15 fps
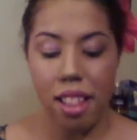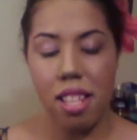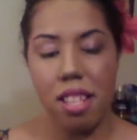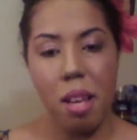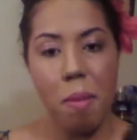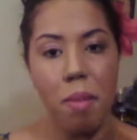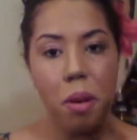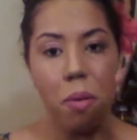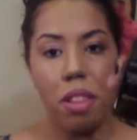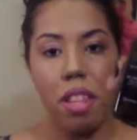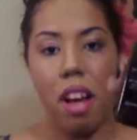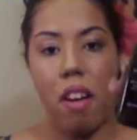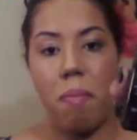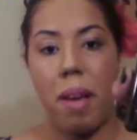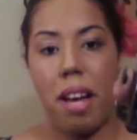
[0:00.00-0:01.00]
The same thing with
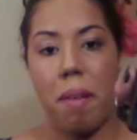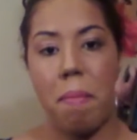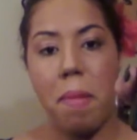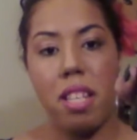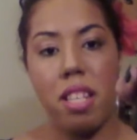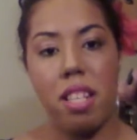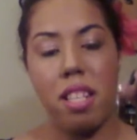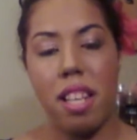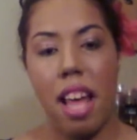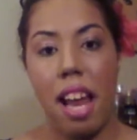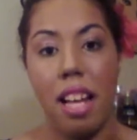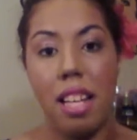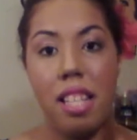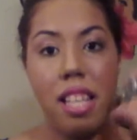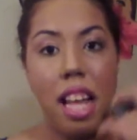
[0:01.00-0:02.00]
the e.l.f. Makeup Mist and
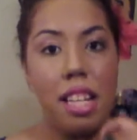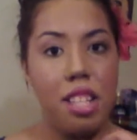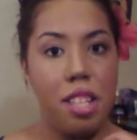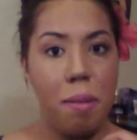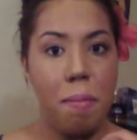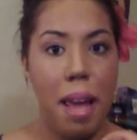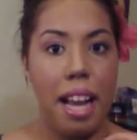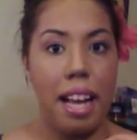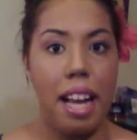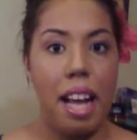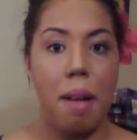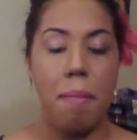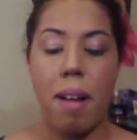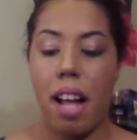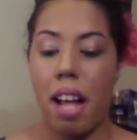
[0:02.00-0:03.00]
Set. It sets your
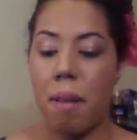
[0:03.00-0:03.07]
makeup.